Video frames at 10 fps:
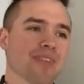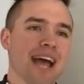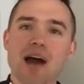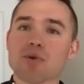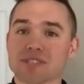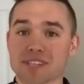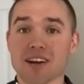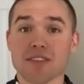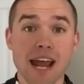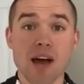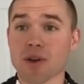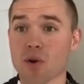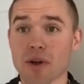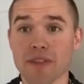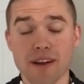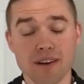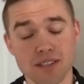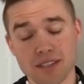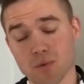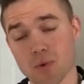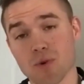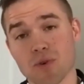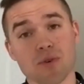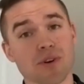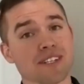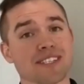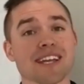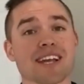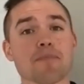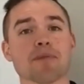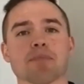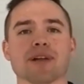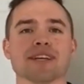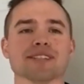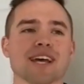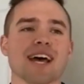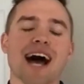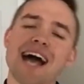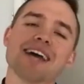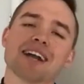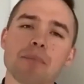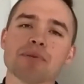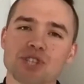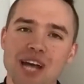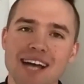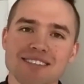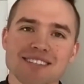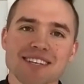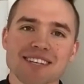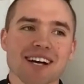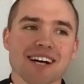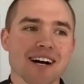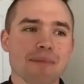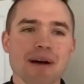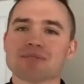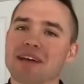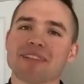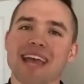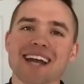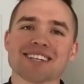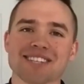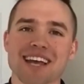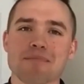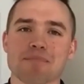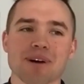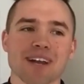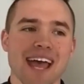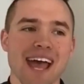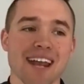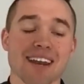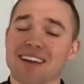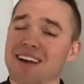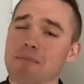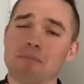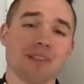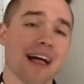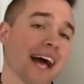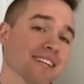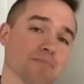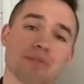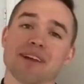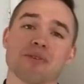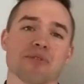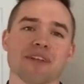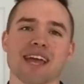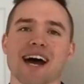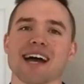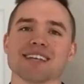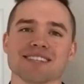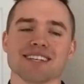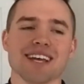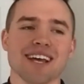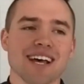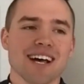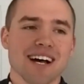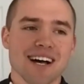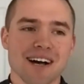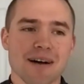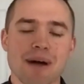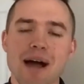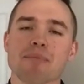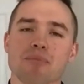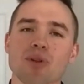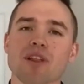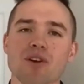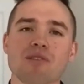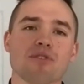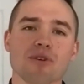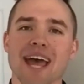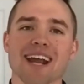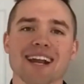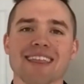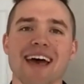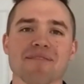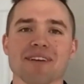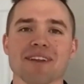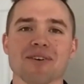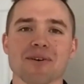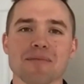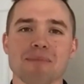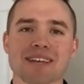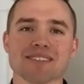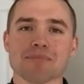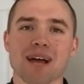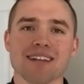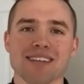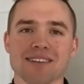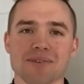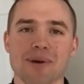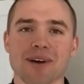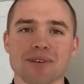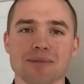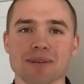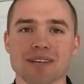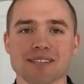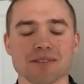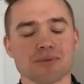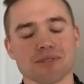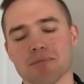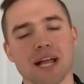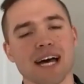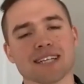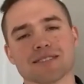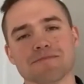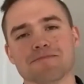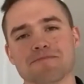I was scared that I would go in there and just stink up the place. I hit a couple shots. I was definitely out of shape, but had a blast playing with the guys. And I'm really looking forward to editing that video and making some content around it, because it was a blast.